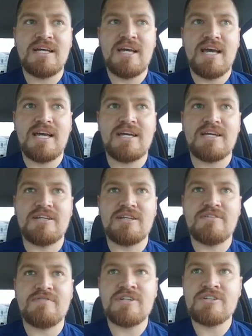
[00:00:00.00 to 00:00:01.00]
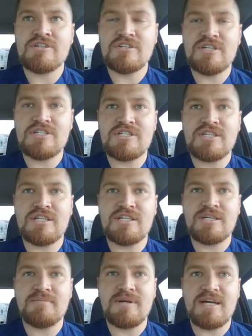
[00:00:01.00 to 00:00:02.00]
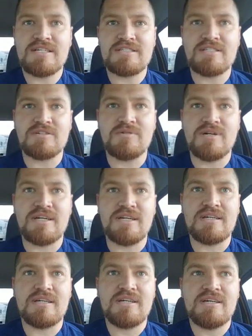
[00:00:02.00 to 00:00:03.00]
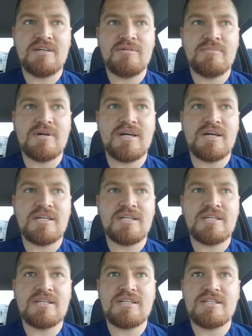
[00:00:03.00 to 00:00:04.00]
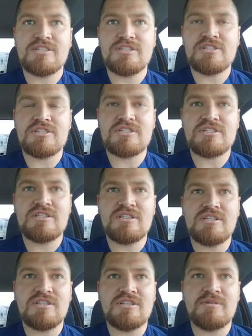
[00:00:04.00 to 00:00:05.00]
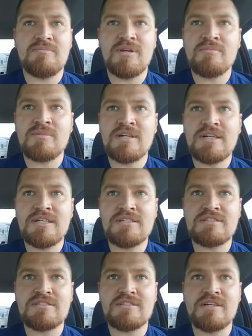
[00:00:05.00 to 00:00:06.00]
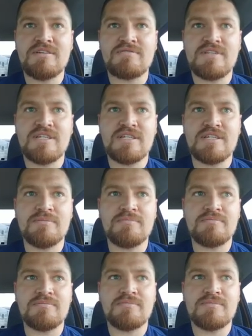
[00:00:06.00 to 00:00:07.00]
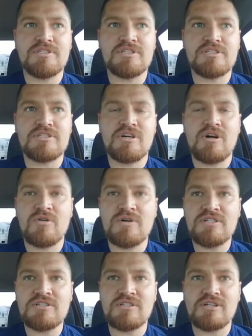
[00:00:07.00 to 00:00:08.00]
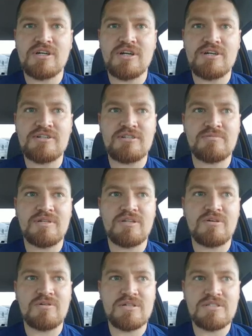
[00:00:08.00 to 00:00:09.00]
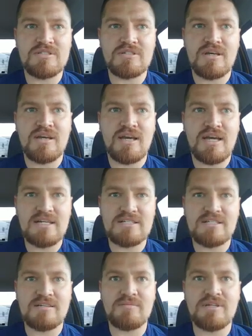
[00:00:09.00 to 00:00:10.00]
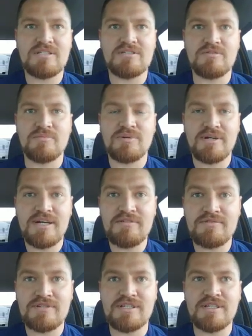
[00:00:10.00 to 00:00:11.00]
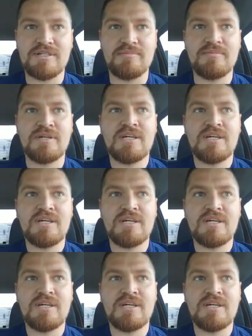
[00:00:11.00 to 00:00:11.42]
and eventually she ended up passing away. But just the memories of them just always encouraging me, always asking me to pray for them